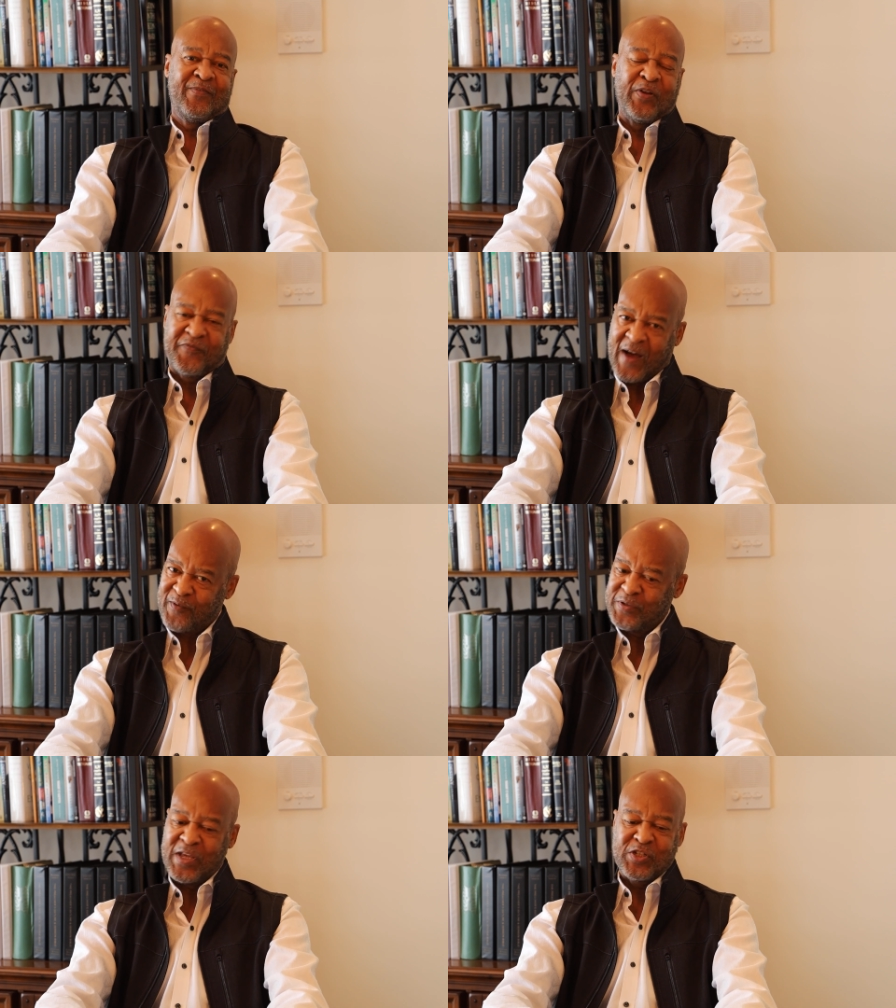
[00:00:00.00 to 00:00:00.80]
the
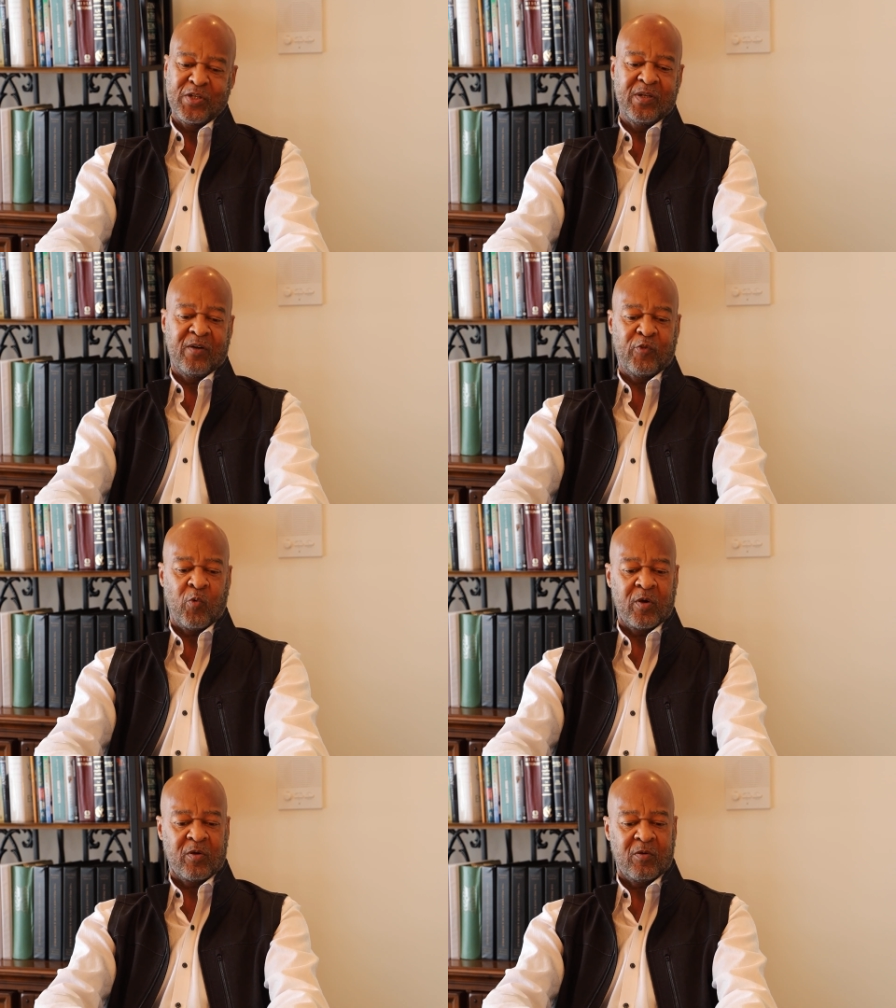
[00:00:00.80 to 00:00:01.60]
foundation of the
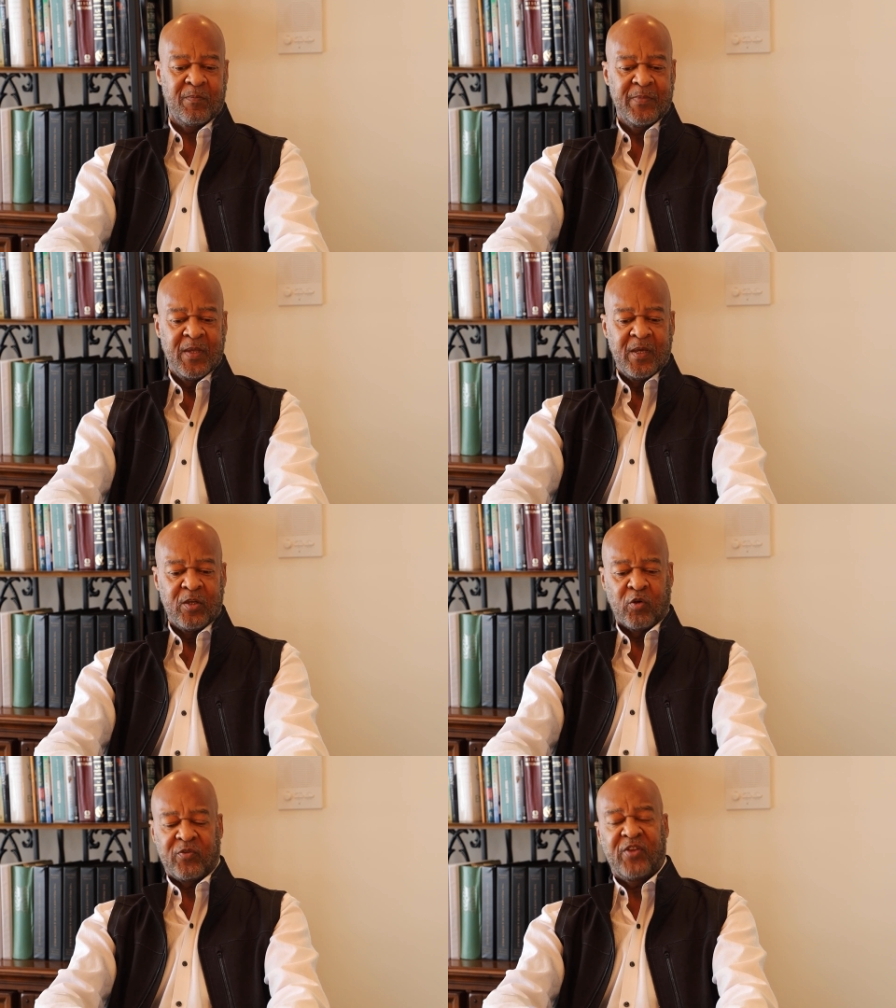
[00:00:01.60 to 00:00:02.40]
world.
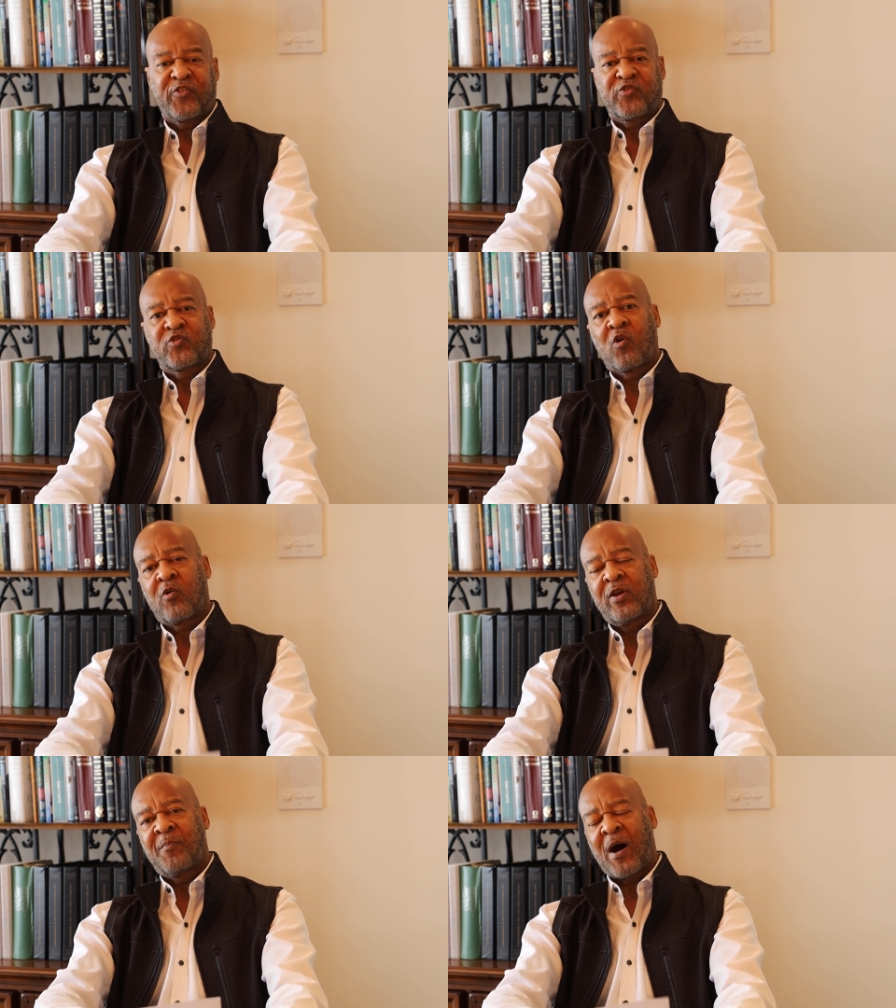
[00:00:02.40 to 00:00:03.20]
You know, there's a
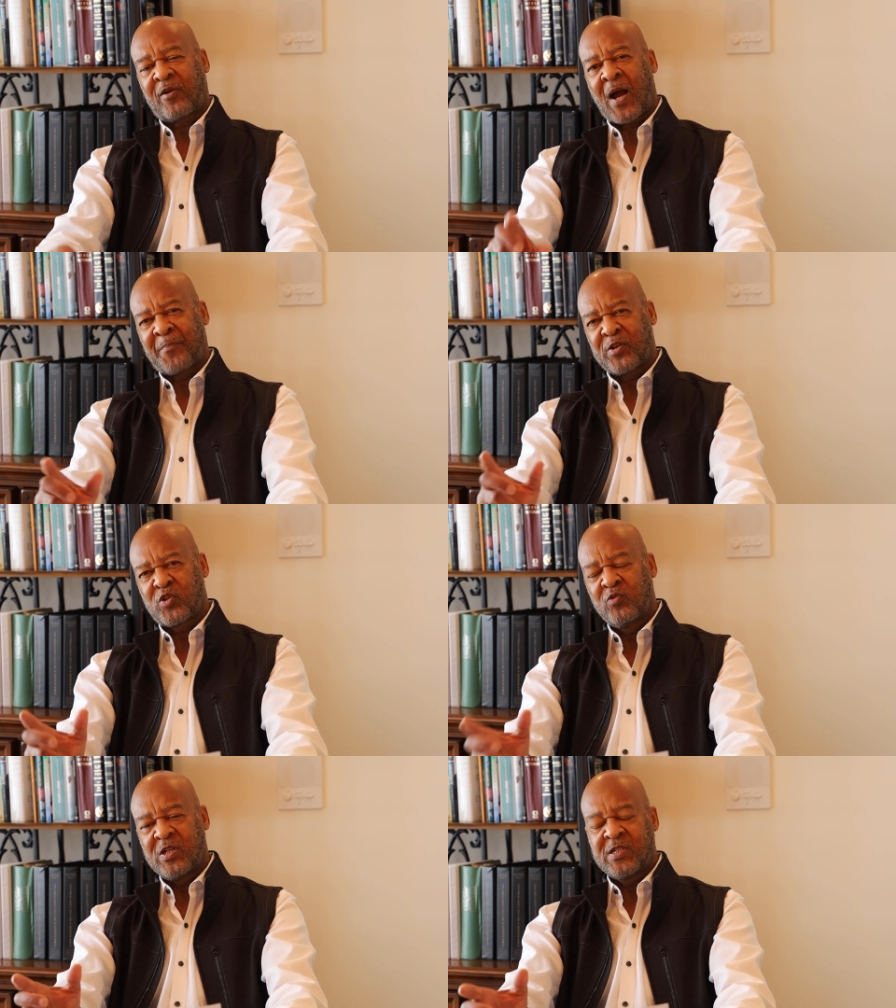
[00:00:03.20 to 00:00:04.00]
story about
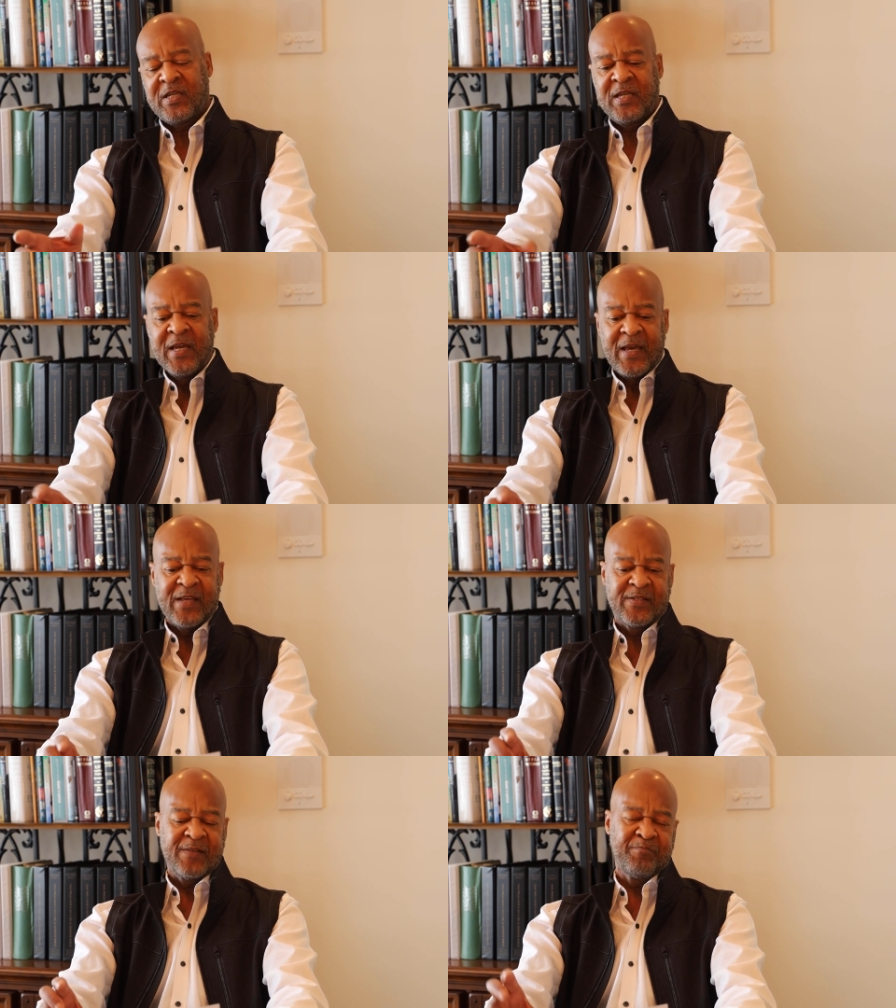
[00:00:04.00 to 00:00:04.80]
opportunity
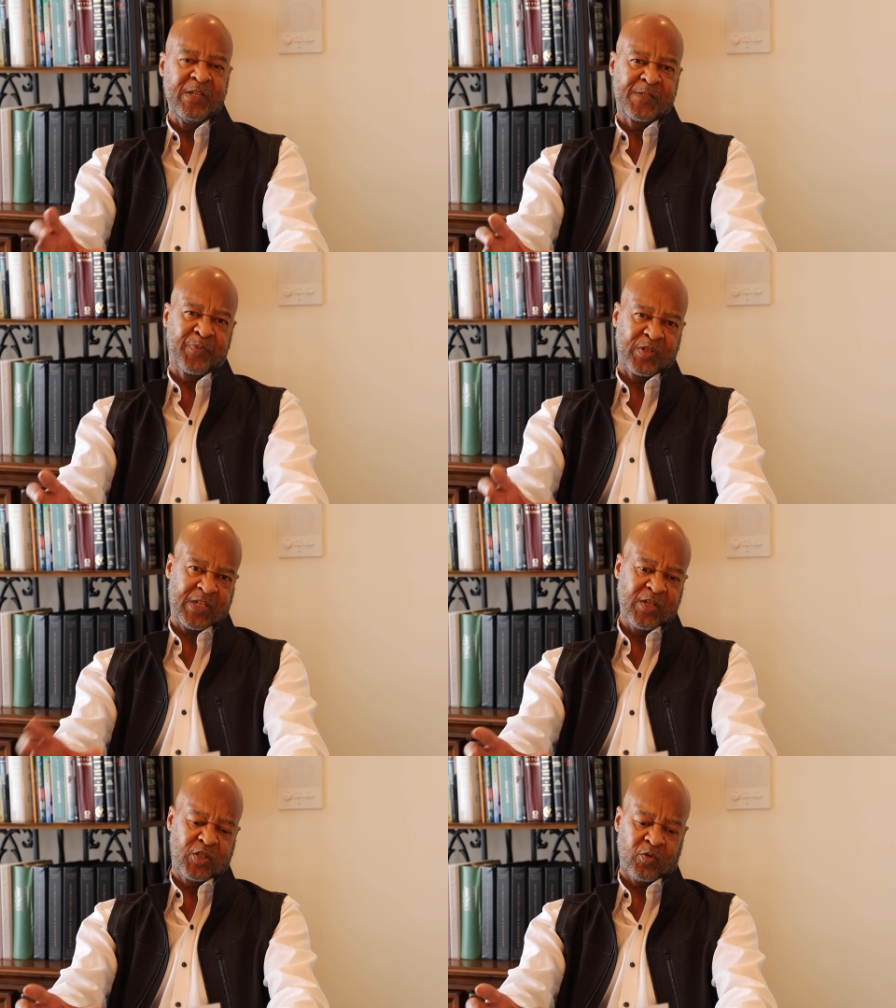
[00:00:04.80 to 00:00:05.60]
as it meets
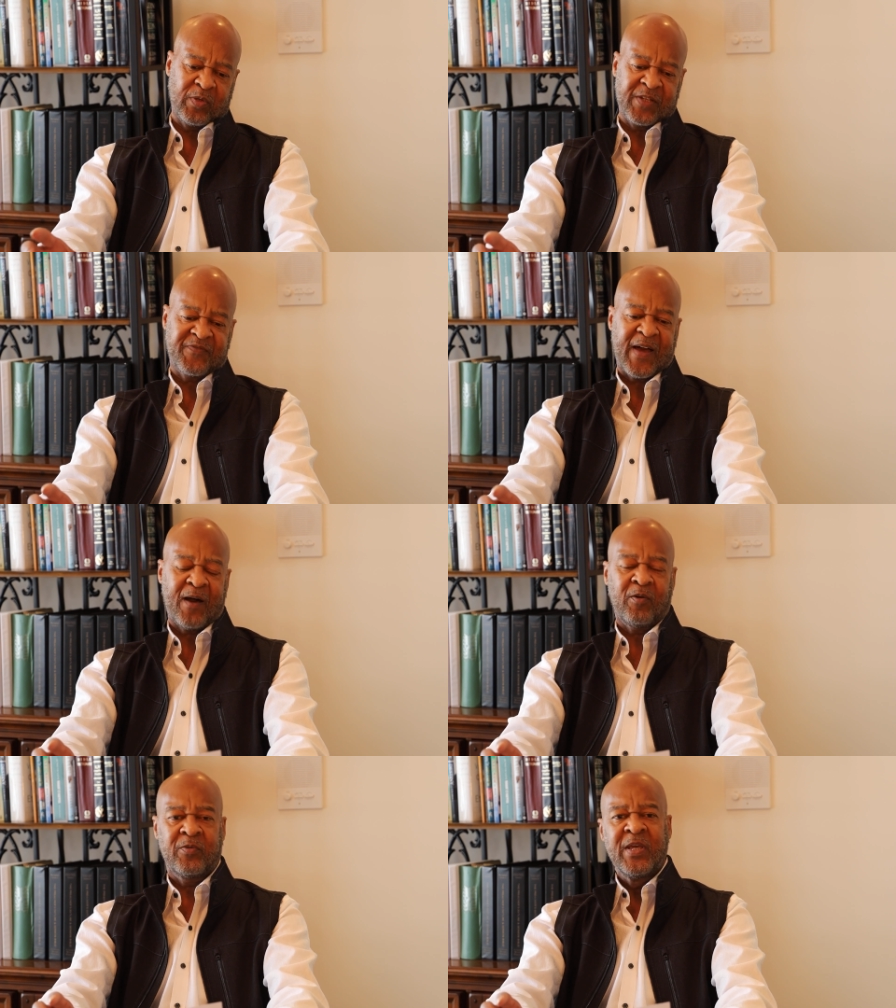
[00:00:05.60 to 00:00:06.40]
potential that's
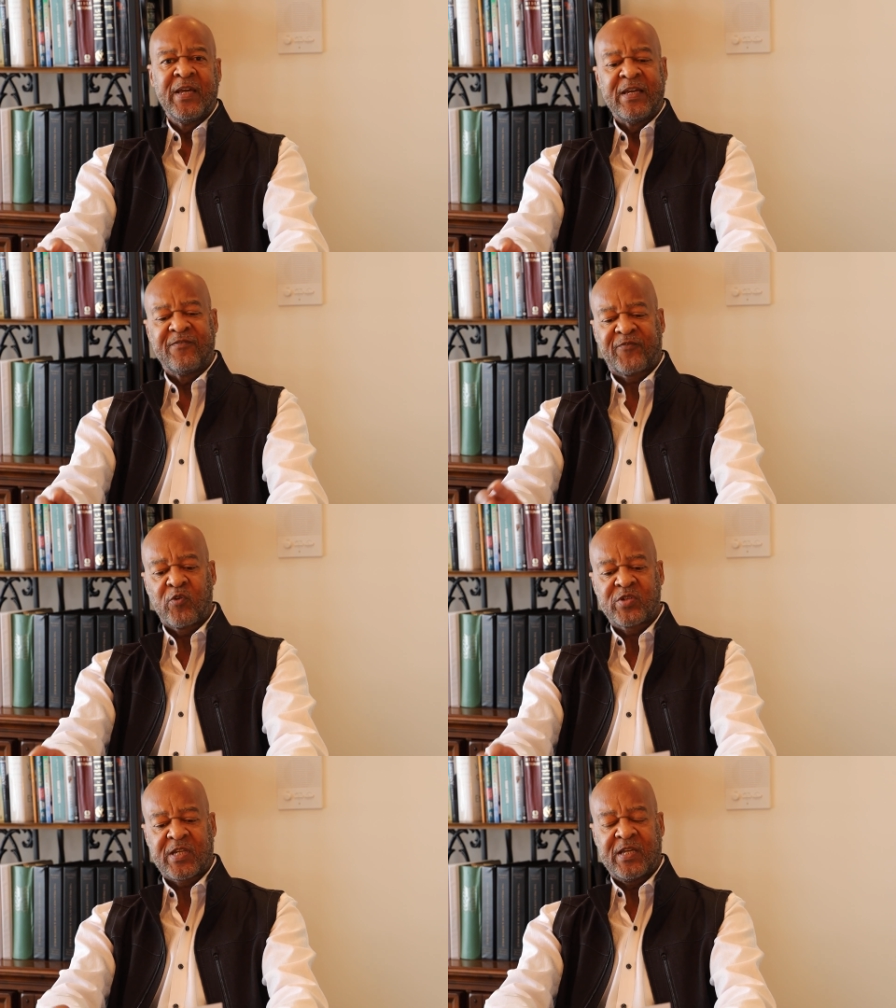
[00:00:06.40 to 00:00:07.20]
found in
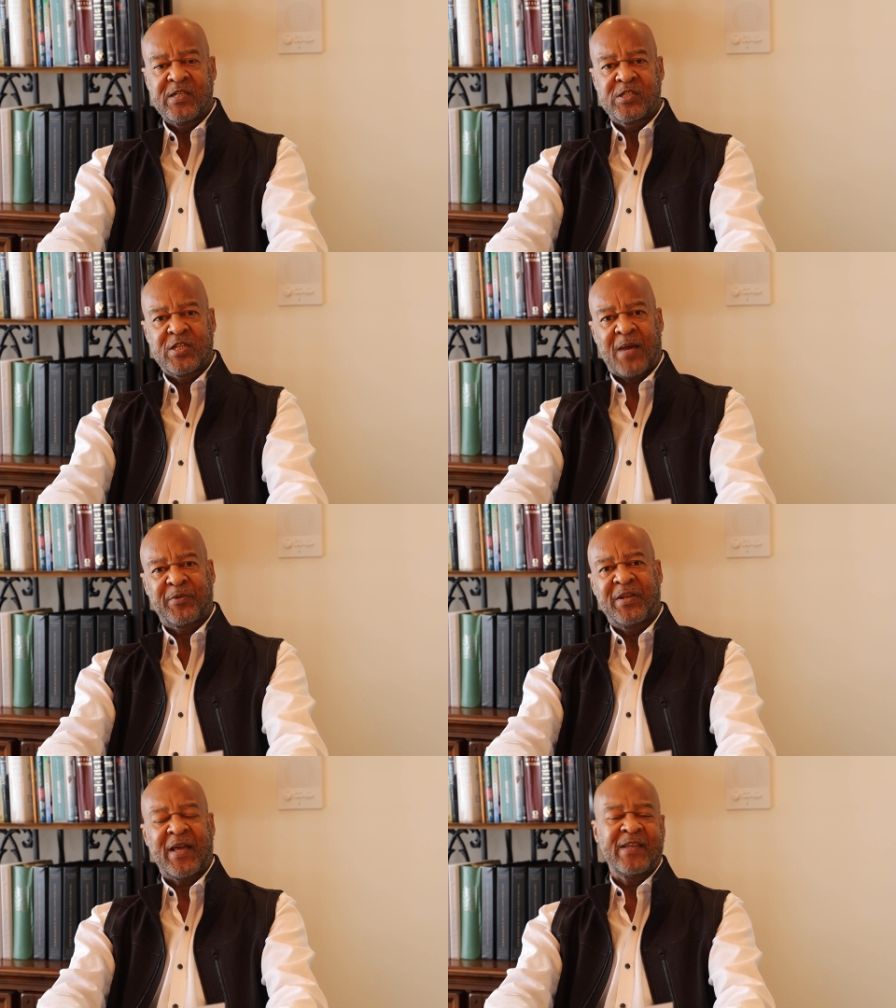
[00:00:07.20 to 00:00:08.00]
1 Kings
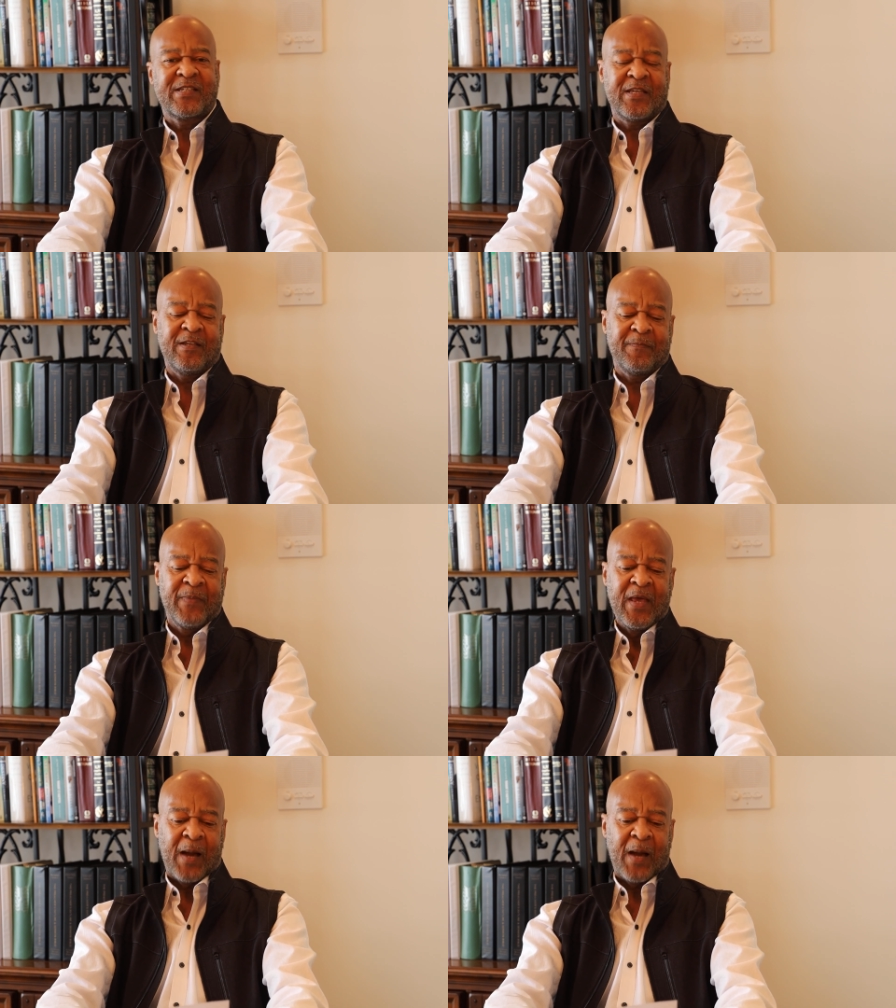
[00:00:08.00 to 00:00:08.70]
chapter 19.